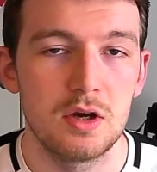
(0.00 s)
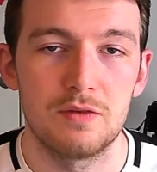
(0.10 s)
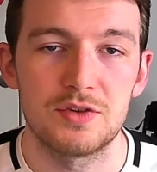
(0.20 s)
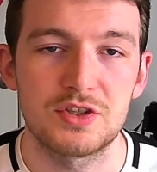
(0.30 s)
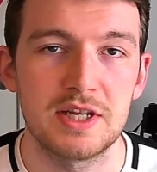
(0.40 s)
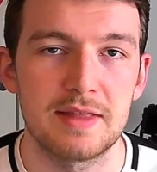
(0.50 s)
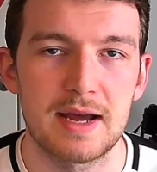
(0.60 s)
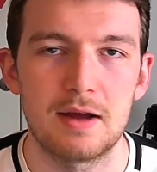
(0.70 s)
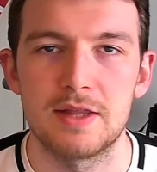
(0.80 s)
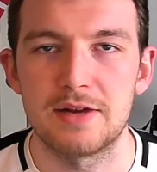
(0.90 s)
Obviously
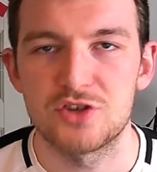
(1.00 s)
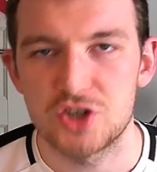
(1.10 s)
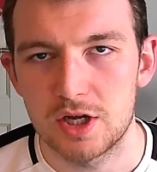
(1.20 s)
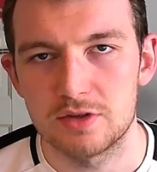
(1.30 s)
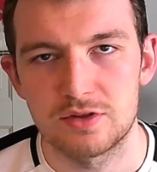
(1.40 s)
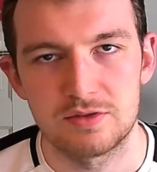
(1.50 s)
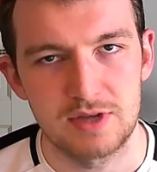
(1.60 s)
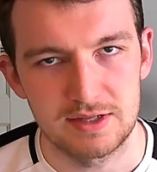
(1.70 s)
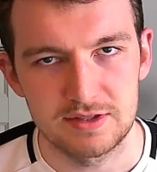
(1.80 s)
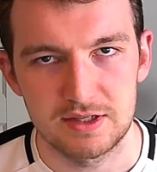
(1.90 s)
that chance of
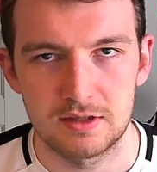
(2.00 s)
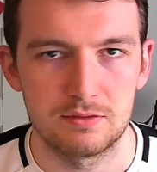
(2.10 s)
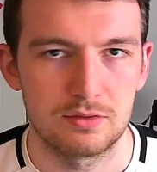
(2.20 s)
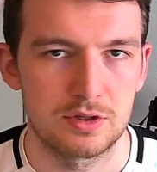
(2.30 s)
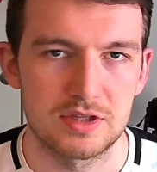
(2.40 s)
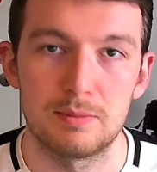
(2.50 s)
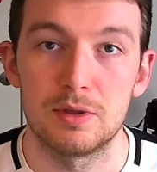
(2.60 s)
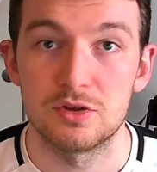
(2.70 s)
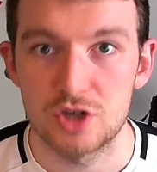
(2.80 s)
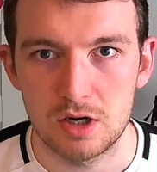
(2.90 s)
getting, for
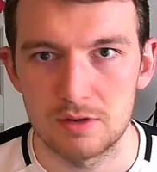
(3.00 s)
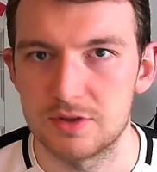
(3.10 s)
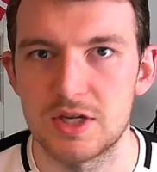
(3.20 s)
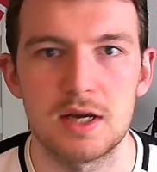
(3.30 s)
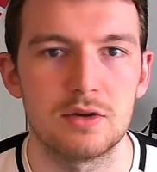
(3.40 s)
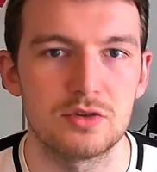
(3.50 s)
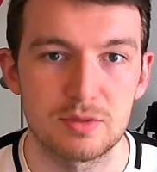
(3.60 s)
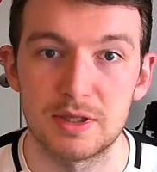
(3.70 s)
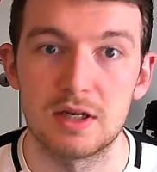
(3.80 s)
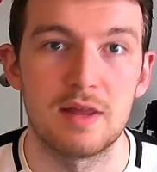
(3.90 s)
example, a Charizard or
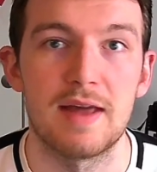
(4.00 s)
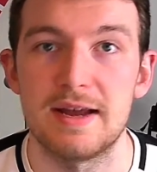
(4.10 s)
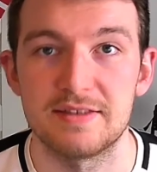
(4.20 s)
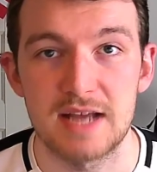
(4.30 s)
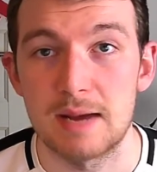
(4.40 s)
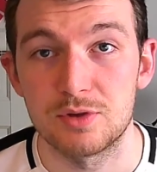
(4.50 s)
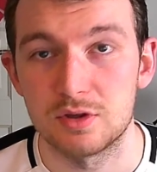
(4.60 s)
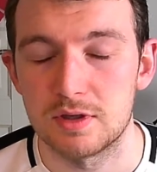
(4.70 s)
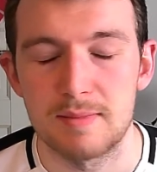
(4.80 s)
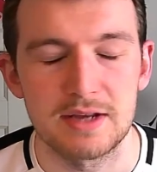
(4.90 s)
something like that is
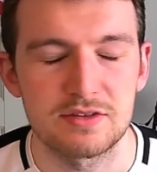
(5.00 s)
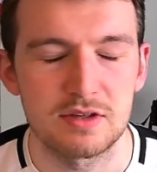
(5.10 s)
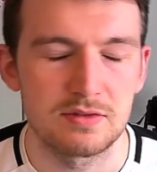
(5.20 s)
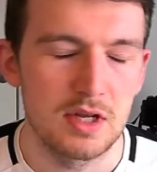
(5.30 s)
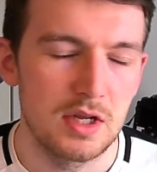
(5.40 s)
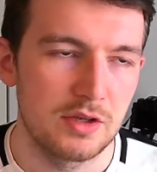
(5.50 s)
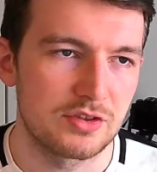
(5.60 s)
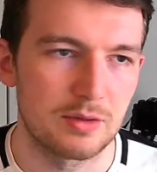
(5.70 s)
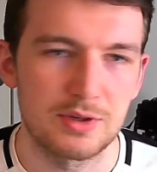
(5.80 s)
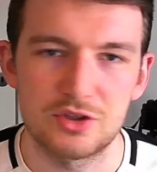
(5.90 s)
absolutely massive,
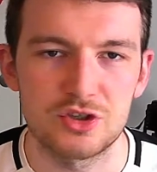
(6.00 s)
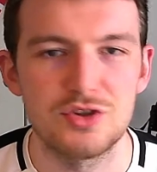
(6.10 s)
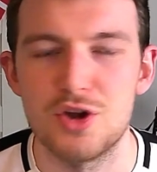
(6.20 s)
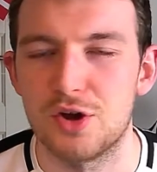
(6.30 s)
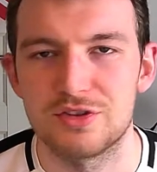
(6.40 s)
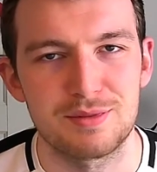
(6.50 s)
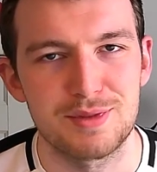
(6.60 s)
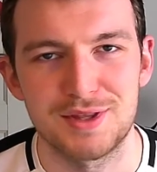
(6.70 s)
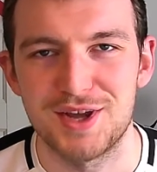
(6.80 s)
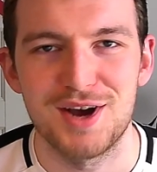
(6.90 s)
so it's just not
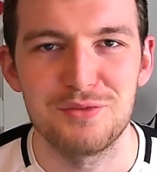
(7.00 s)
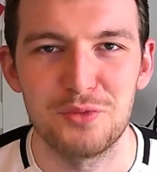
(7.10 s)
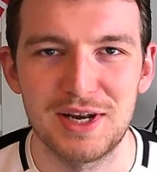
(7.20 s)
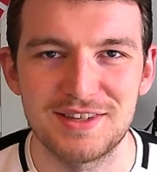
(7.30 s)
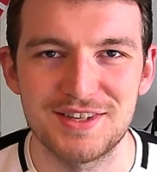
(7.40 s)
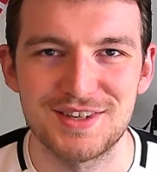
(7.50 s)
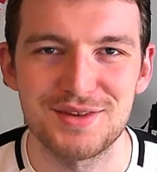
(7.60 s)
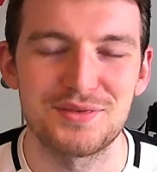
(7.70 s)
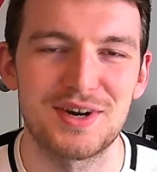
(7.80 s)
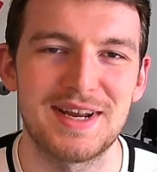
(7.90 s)
something that I'm willing to
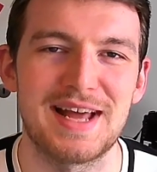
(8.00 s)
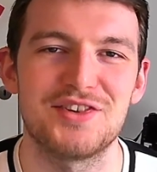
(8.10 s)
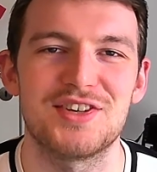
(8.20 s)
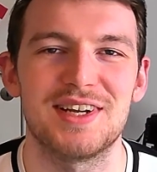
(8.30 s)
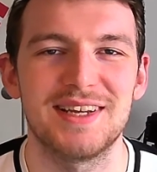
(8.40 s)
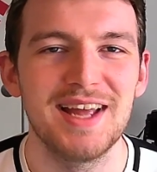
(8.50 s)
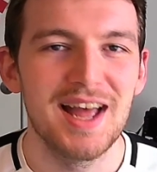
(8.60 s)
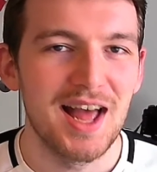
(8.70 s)
do financially.